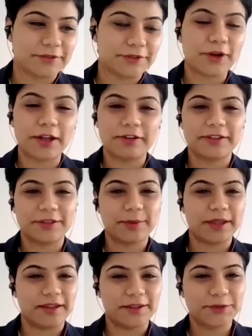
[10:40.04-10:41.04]
would always
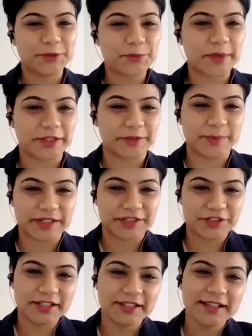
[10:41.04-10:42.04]
be super
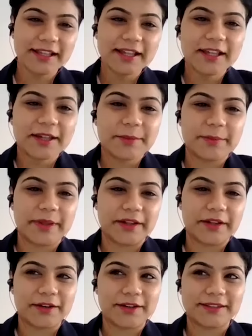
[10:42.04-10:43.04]
special
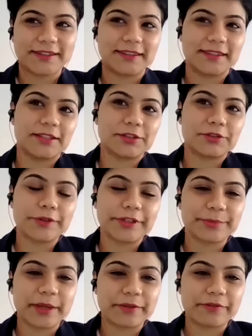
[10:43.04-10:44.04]
because this
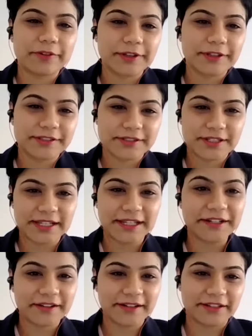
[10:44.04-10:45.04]
was my first
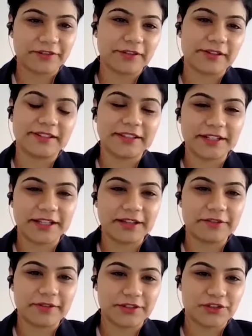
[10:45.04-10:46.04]
international
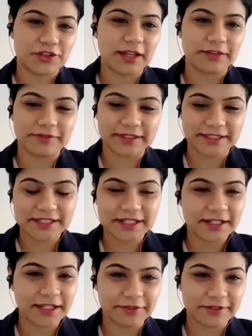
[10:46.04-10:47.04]
city which i
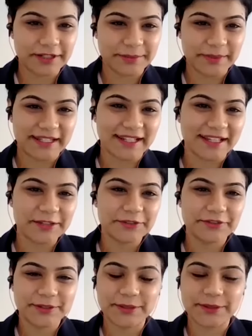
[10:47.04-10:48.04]
visited ever in my life
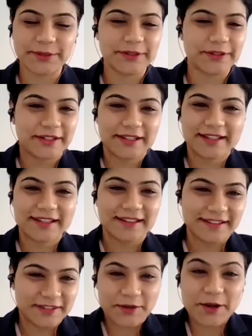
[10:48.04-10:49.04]
so
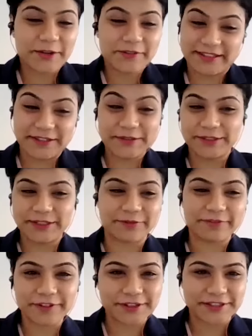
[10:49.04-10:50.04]
so always you know the
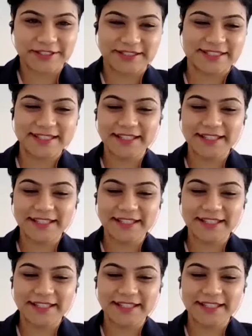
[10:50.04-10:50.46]
first